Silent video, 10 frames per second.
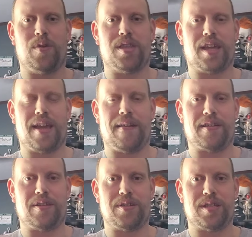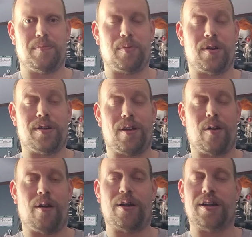with the characters and the bird
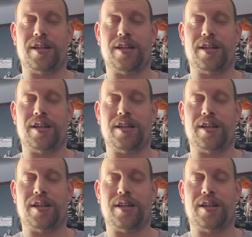are